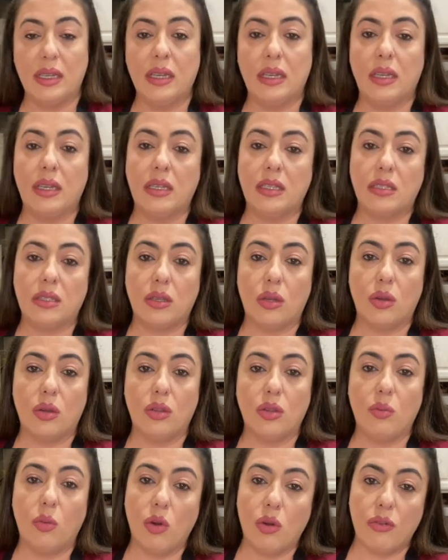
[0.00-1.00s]
So the
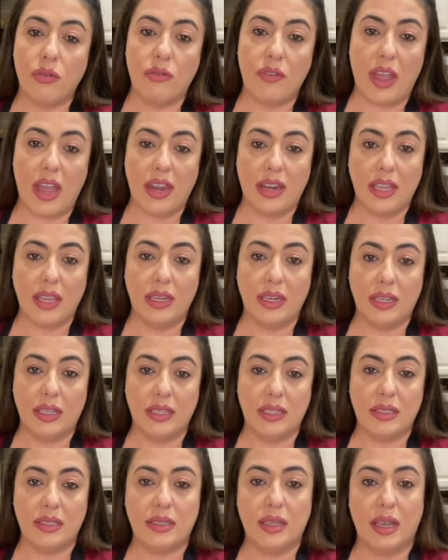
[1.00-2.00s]
more fatty it
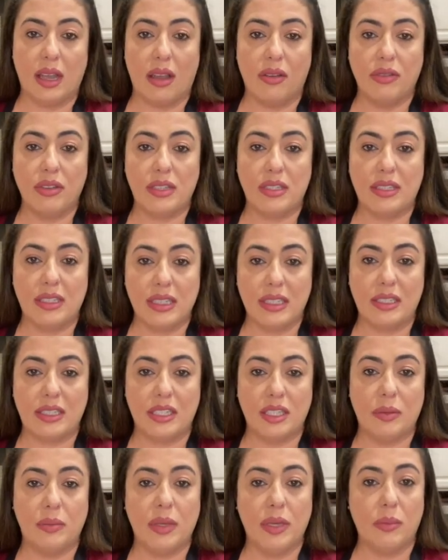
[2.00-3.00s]
is, obviously it's
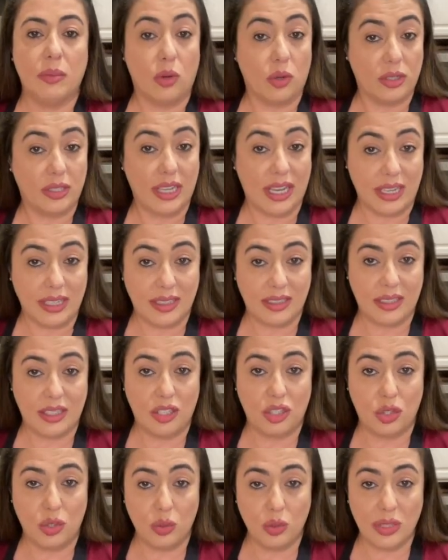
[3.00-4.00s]
going to be more tasty,
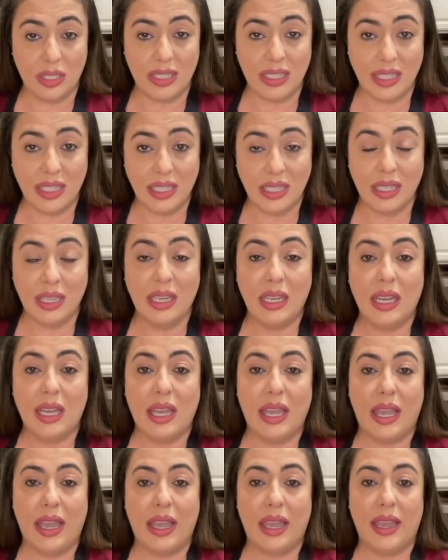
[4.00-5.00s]
juicy,
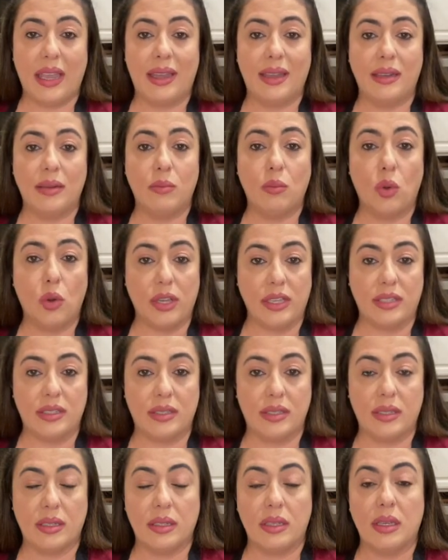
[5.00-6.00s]
and
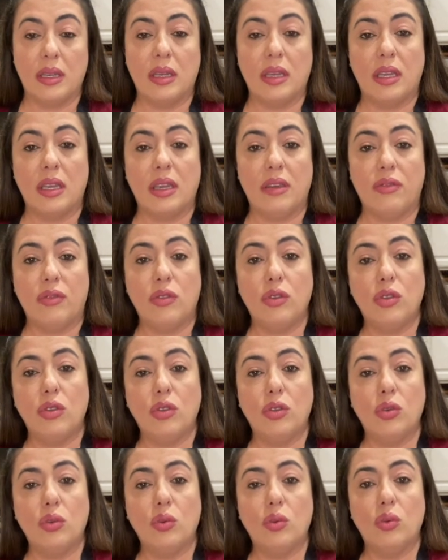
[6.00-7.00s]
moist. If you
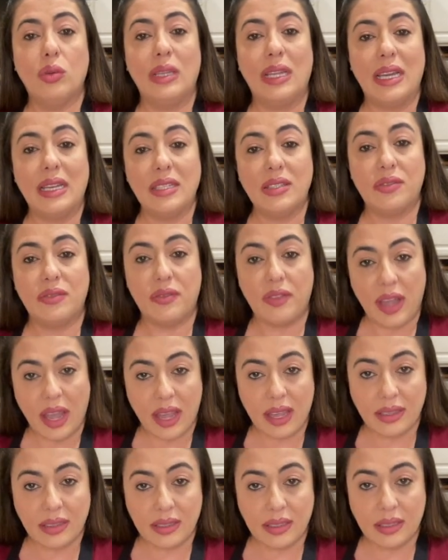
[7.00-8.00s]
do less
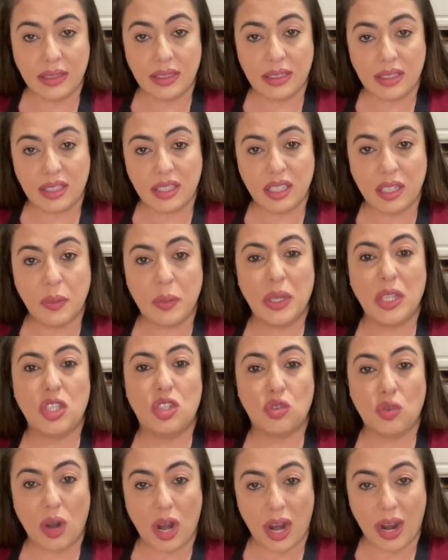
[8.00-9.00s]
fat, it's going to be
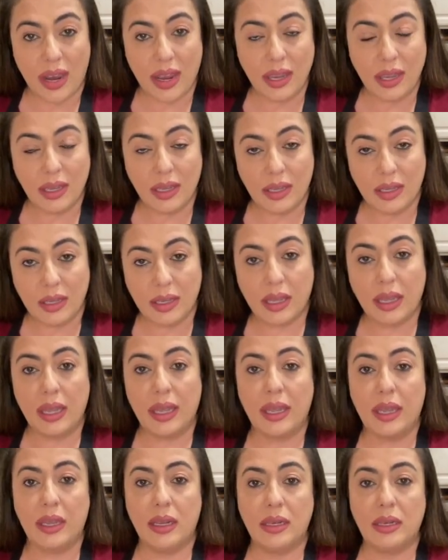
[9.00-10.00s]
dry
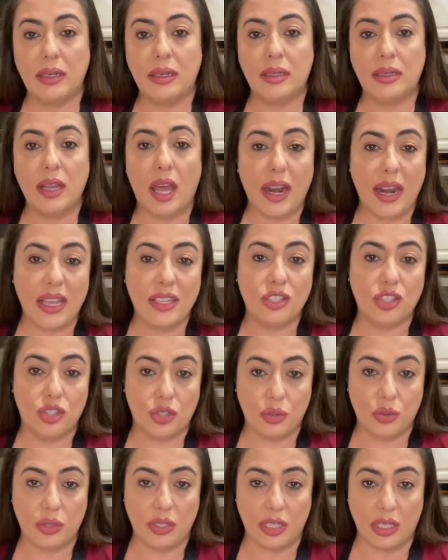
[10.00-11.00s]
and not as
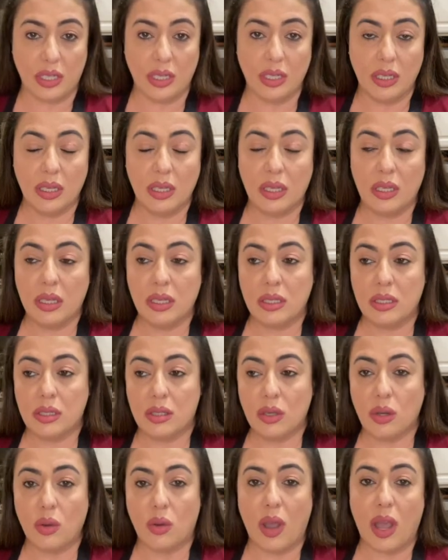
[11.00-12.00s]
juicy.
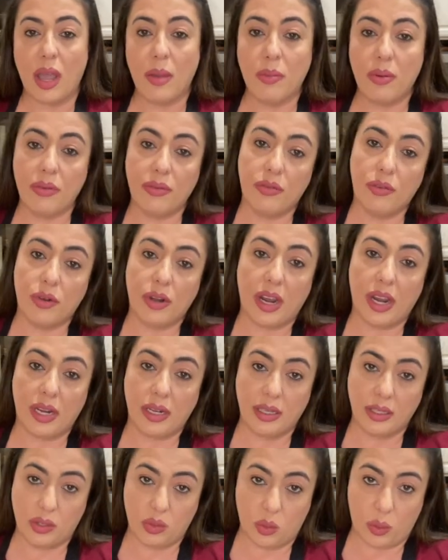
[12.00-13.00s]
So I prefer
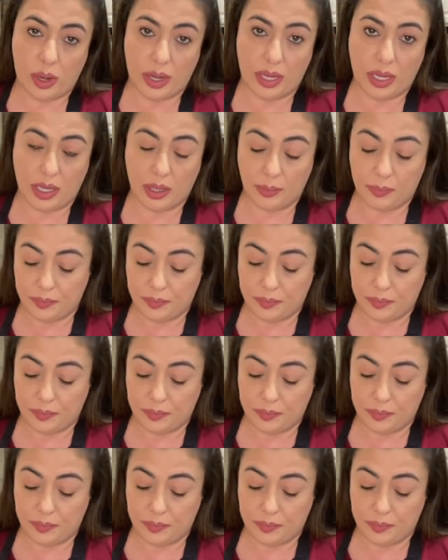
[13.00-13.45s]
80-20.